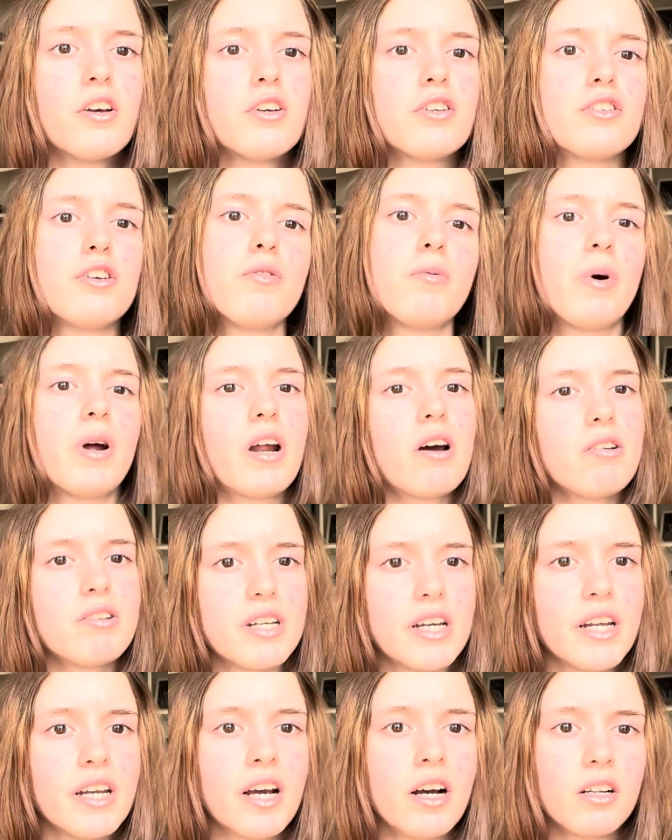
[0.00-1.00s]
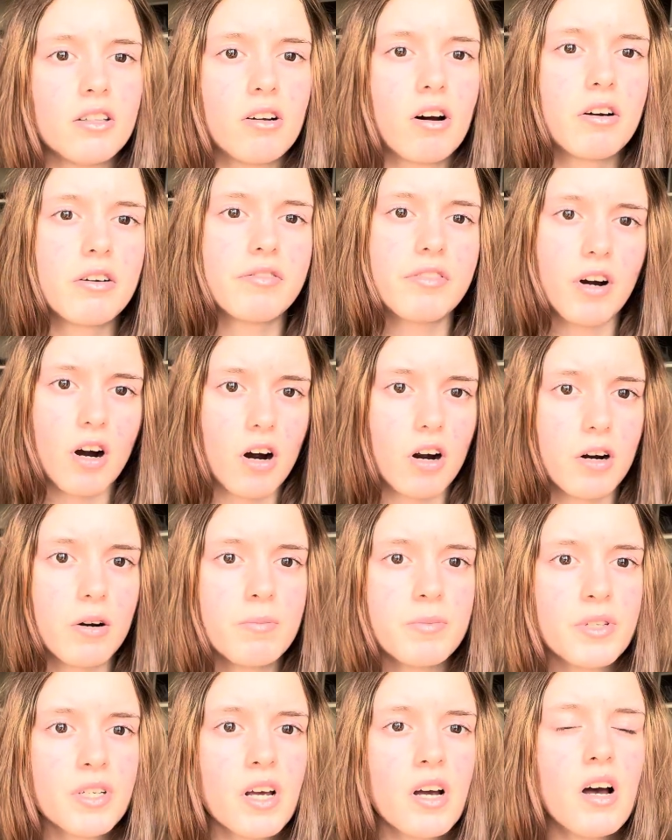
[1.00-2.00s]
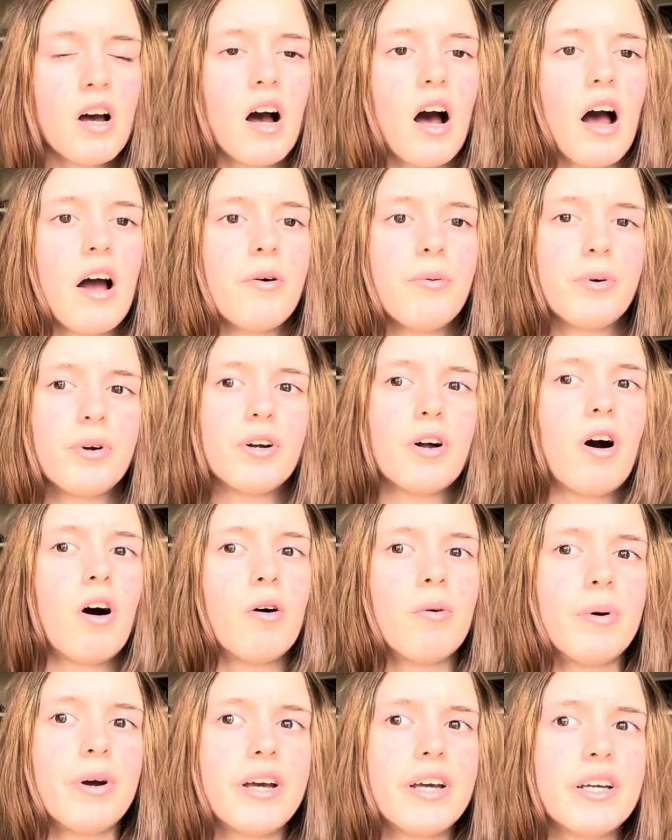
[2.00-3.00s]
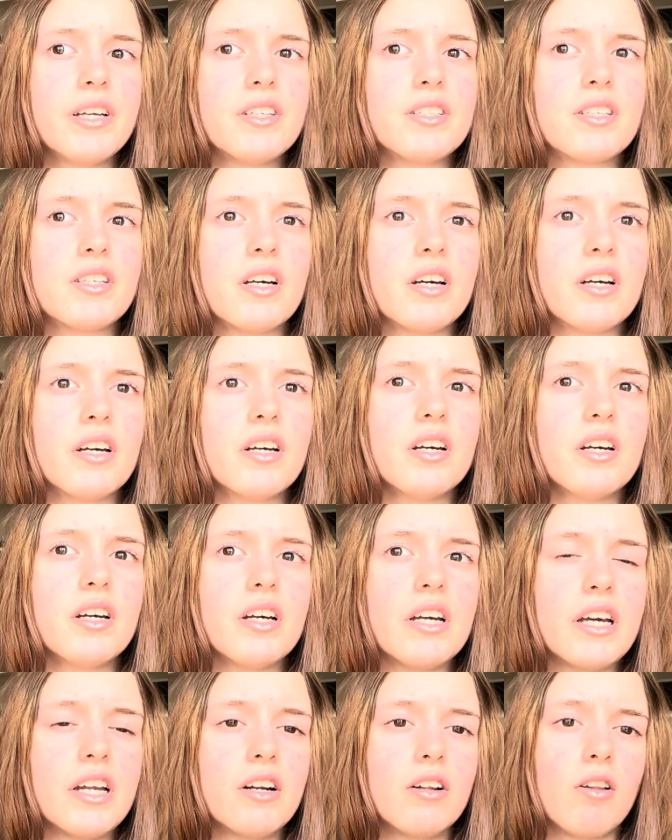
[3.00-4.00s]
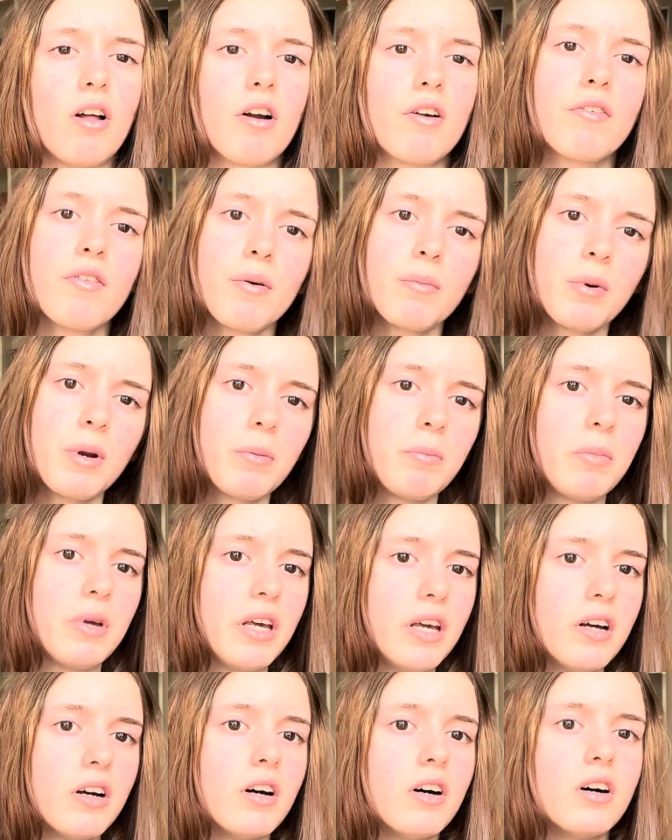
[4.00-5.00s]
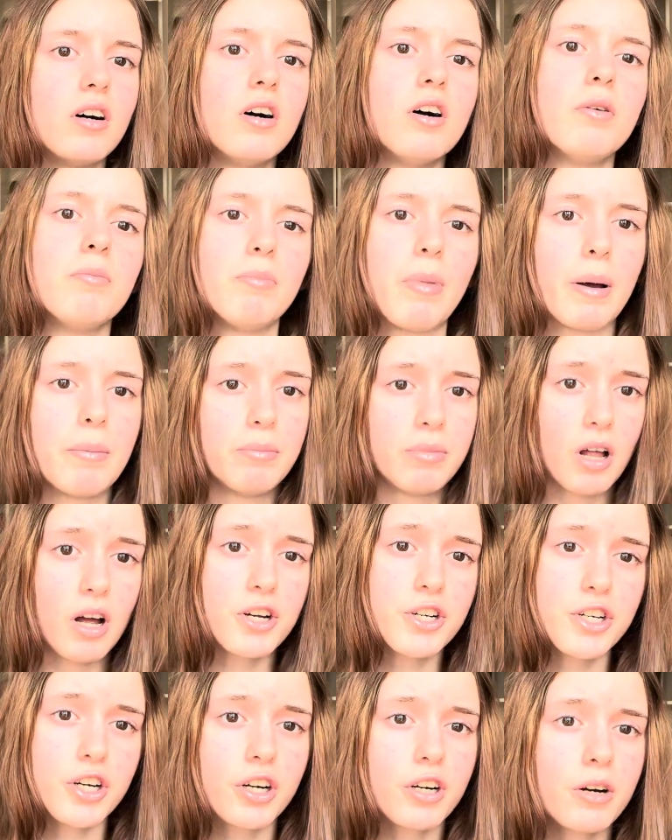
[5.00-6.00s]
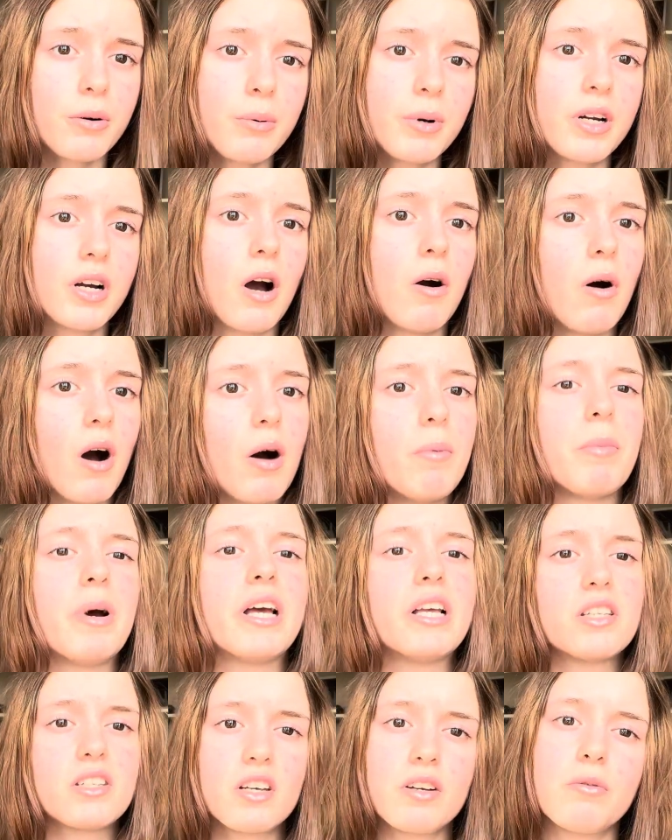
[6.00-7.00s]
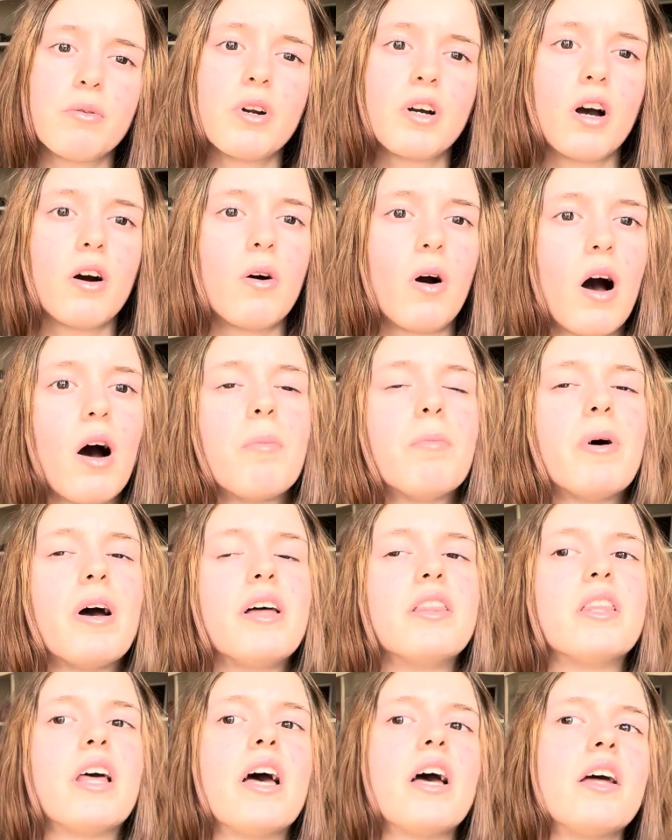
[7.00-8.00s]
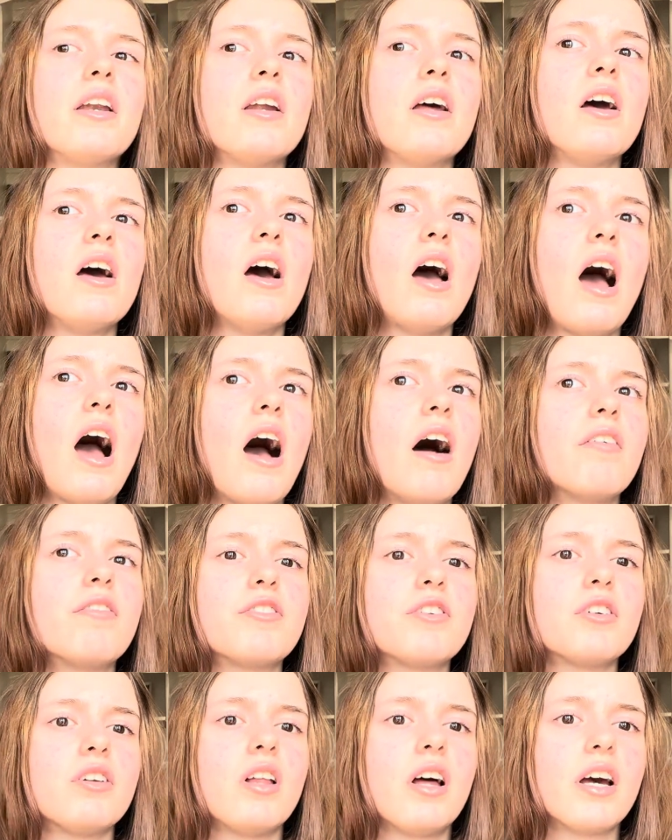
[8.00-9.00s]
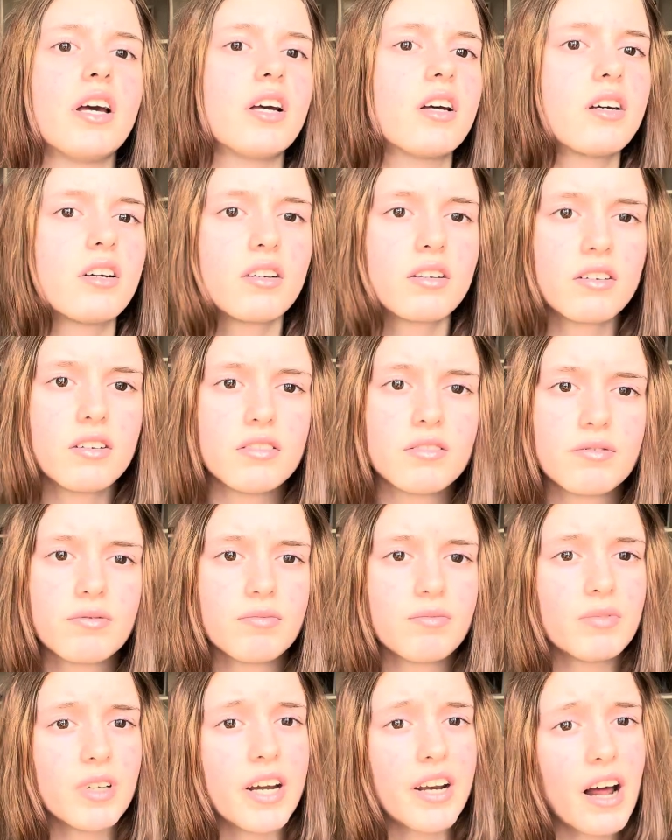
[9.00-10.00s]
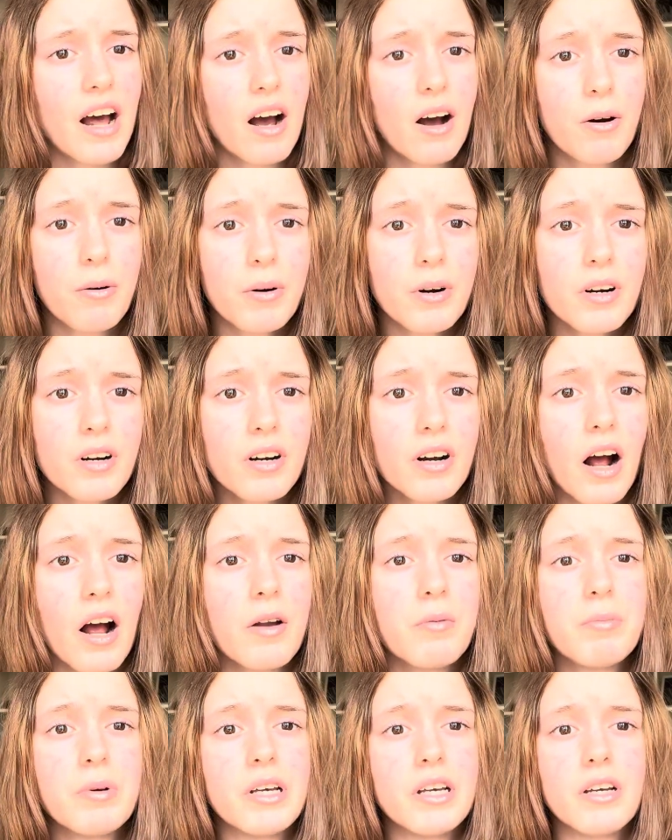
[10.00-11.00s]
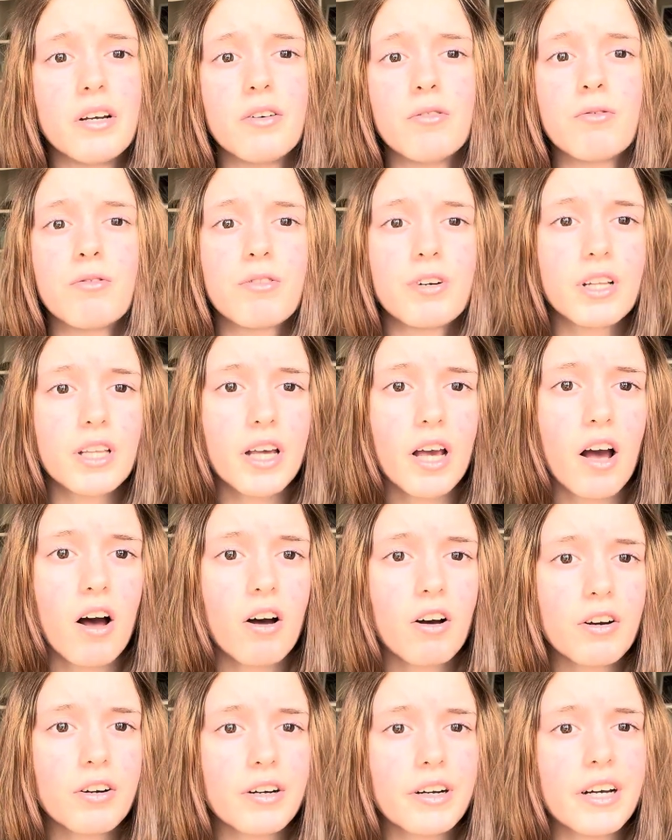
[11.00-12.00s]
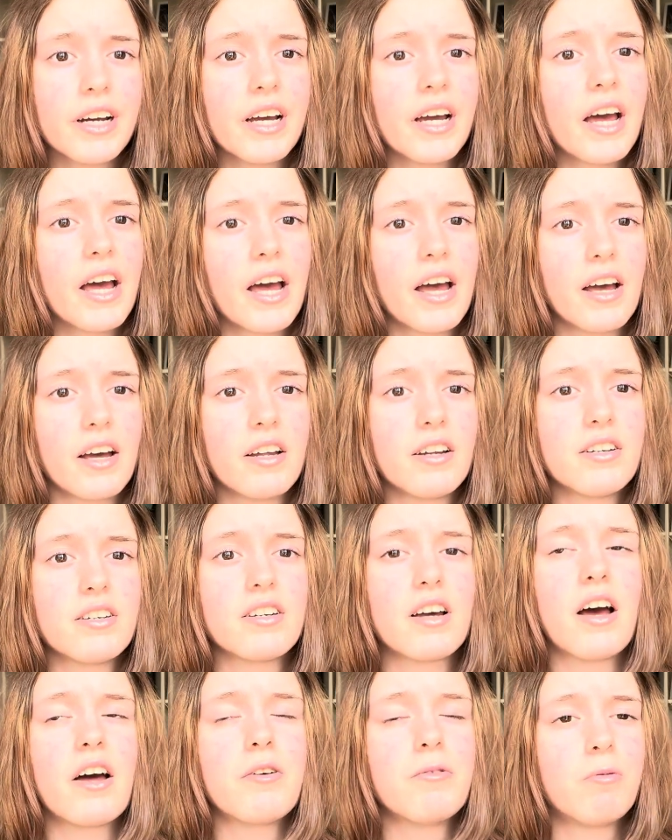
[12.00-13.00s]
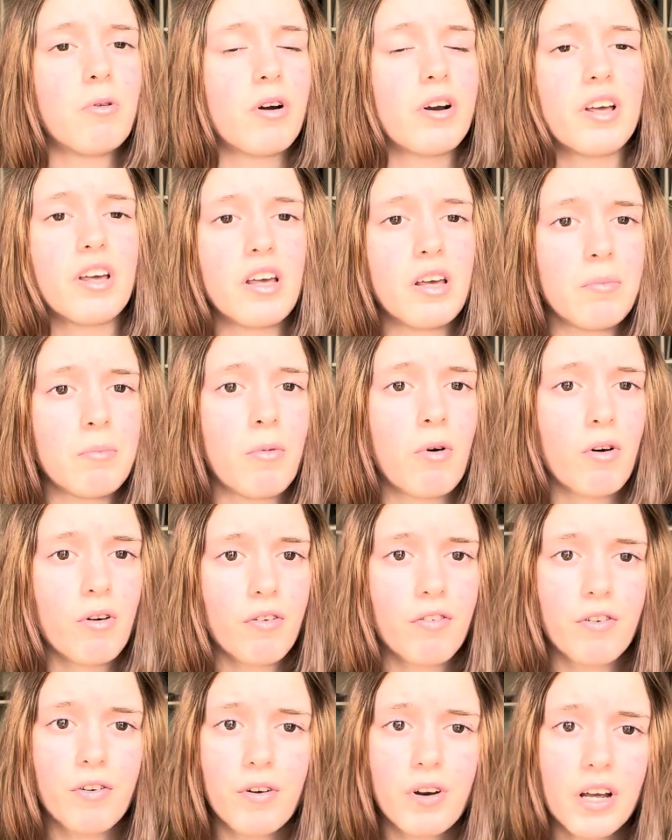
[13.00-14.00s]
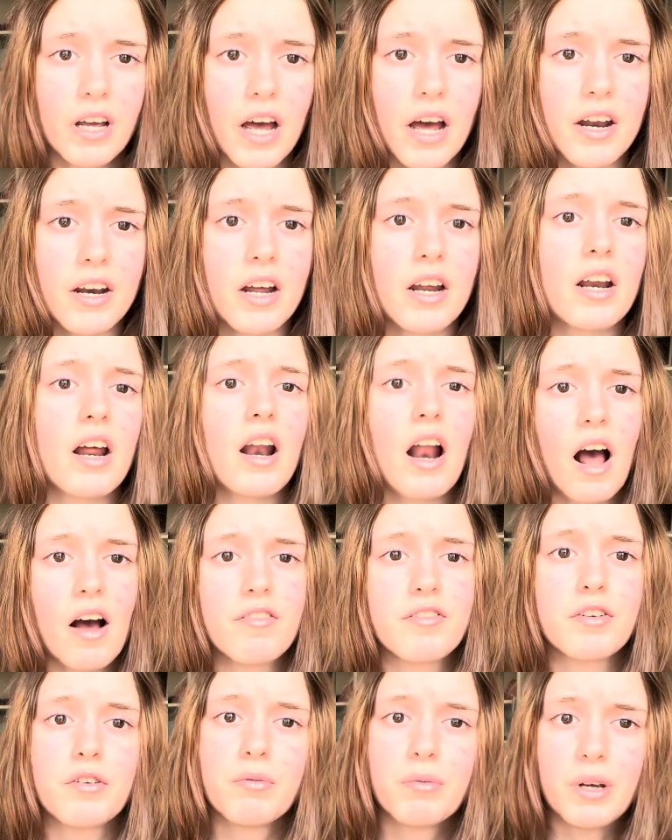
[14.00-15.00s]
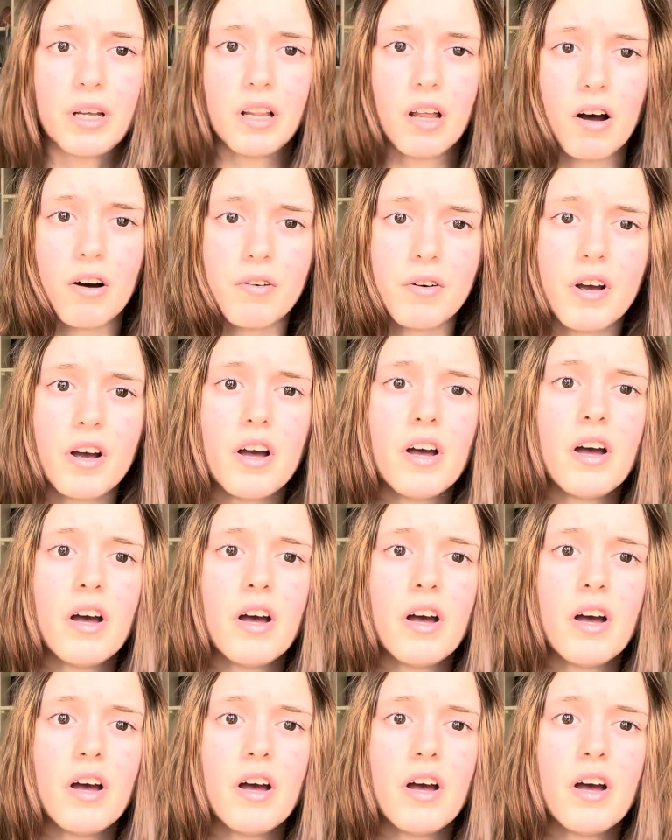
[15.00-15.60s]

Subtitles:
So when I was eating a lot of carbs, I would always eat a lot of them in a meal. My blood sugar would go up, my insulin would go up, and then after like an hour, I'd be really hungry and I'd want to eat more food again and I'd have to reload.